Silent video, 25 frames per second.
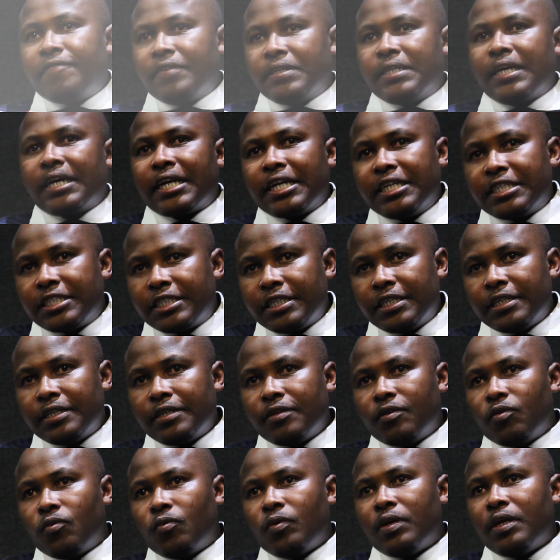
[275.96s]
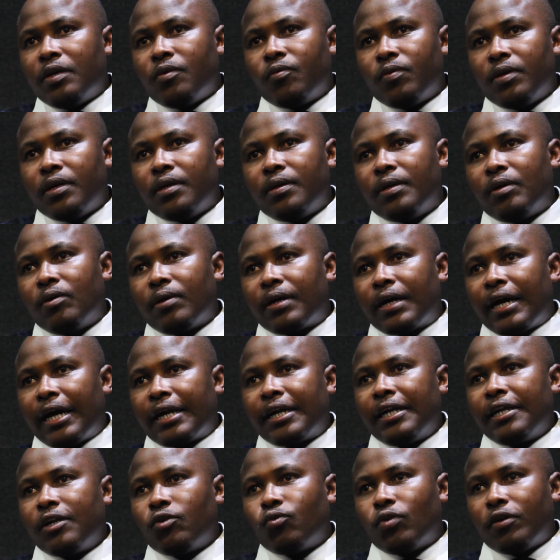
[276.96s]
federation, we
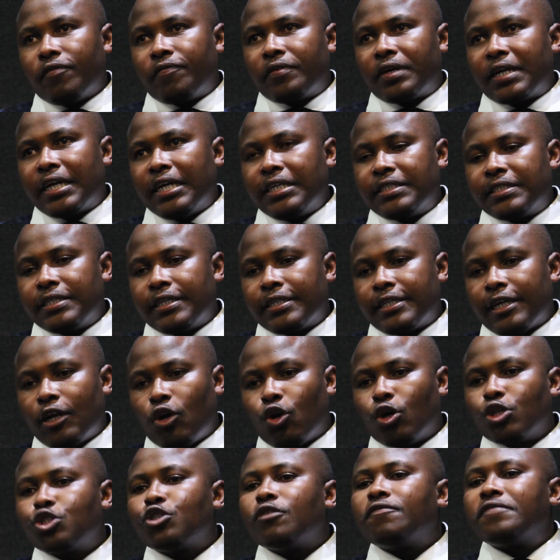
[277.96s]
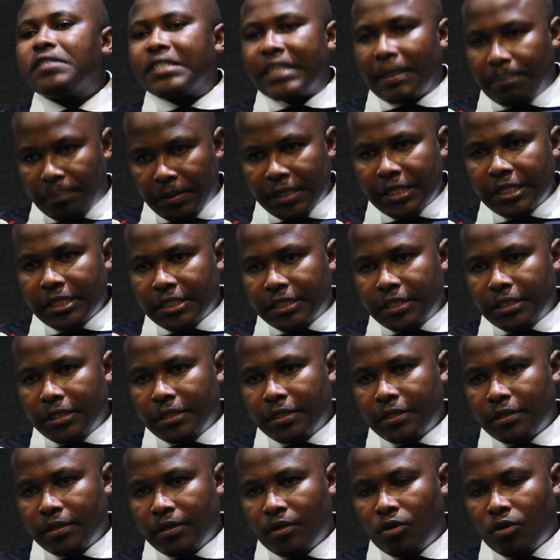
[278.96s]
currently have created a lot of stability.